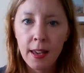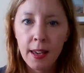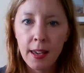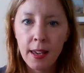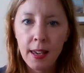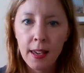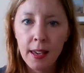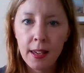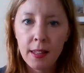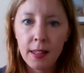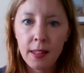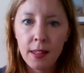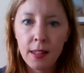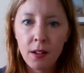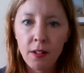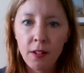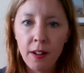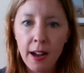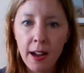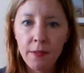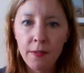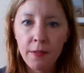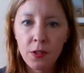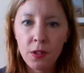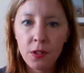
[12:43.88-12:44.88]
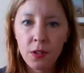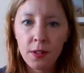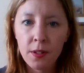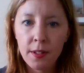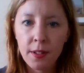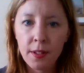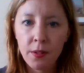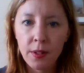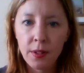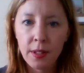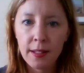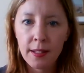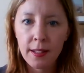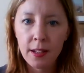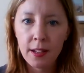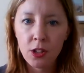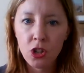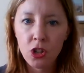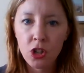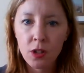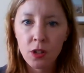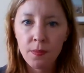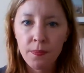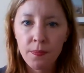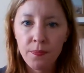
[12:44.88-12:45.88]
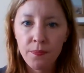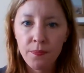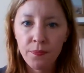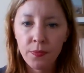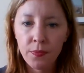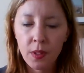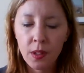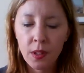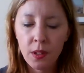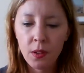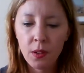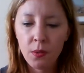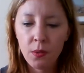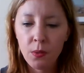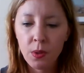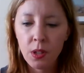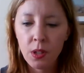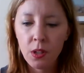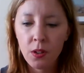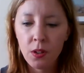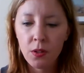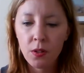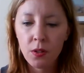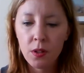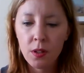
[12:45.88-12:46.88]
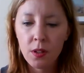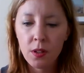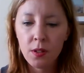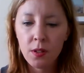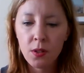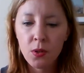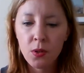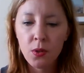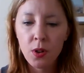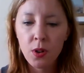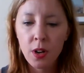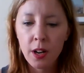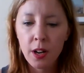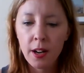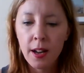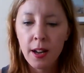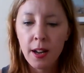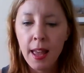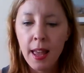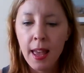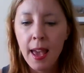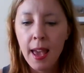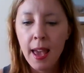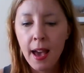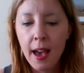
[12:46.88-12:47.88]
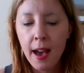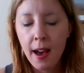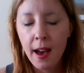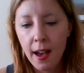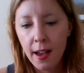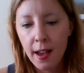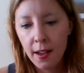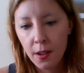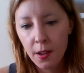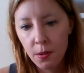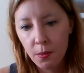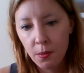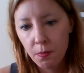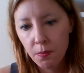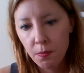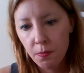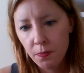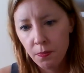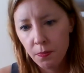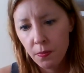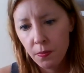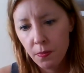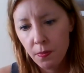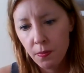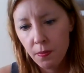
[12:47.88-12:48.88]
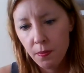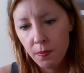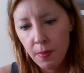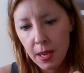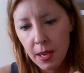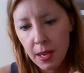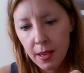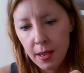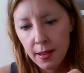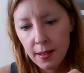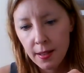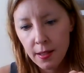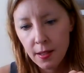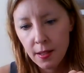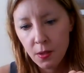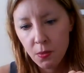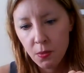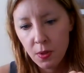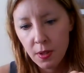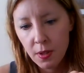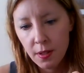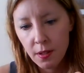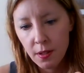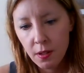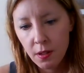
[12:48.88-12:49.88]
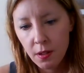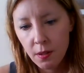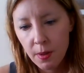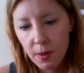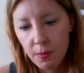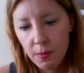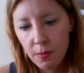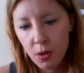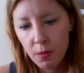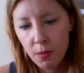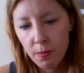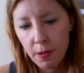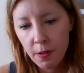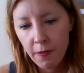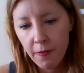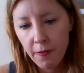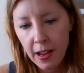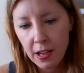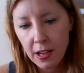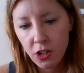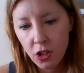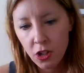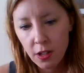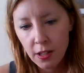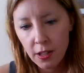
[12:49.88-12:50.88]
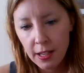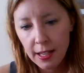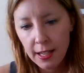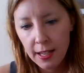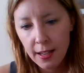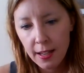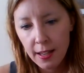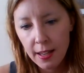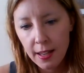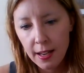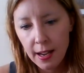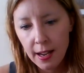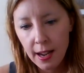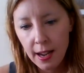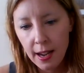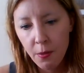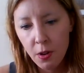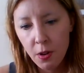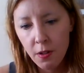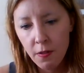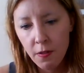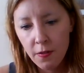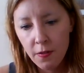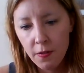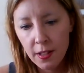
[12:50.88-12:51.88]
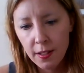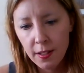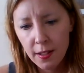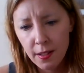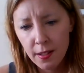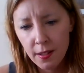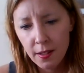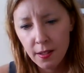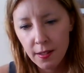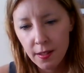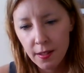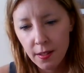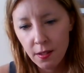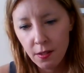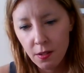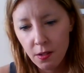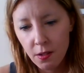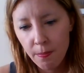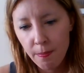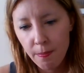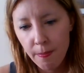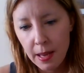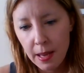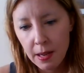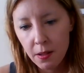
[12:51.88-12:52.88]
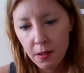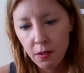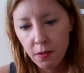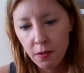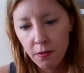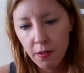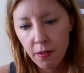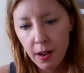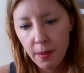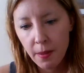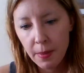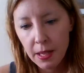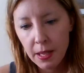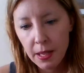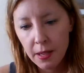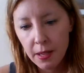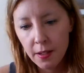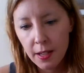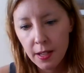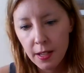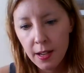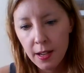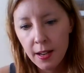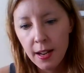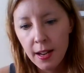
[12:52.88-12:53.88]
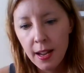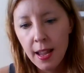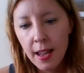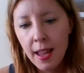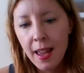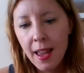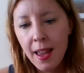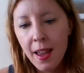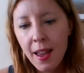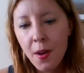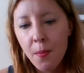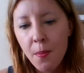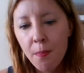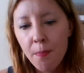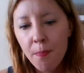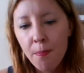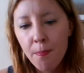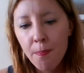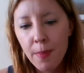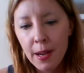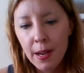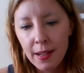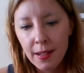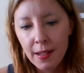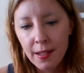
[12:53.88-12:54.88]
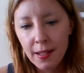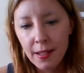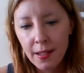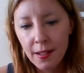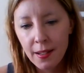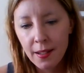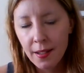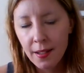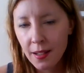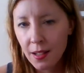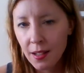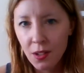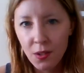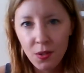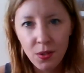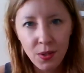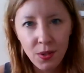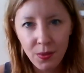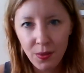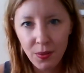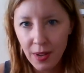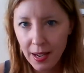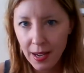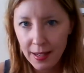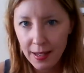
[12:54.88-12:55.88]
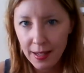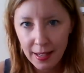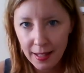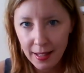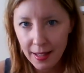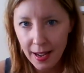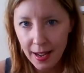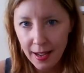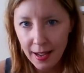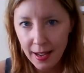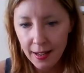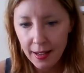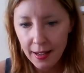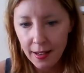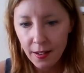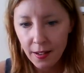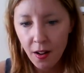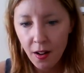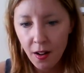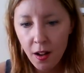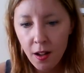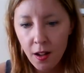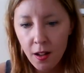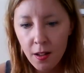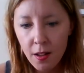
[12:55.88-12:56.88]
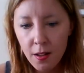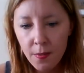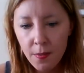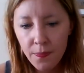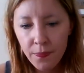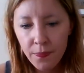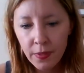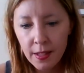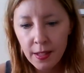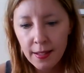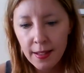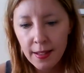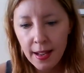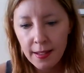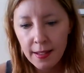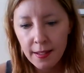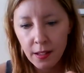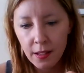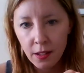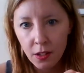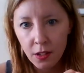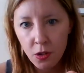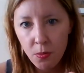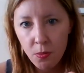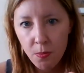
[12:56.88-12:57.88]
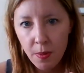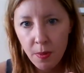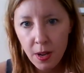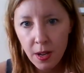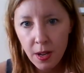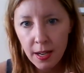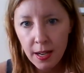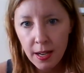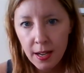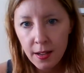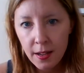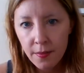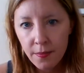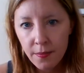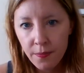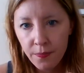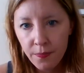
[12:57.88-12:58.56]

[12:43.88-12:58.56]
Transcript: in the craft or the sewing section when you go to the store. Um, because this was a little bit more professionally done than I would have. It's got this little metal grommet on it, but you do not need that at all. This has a loop on it.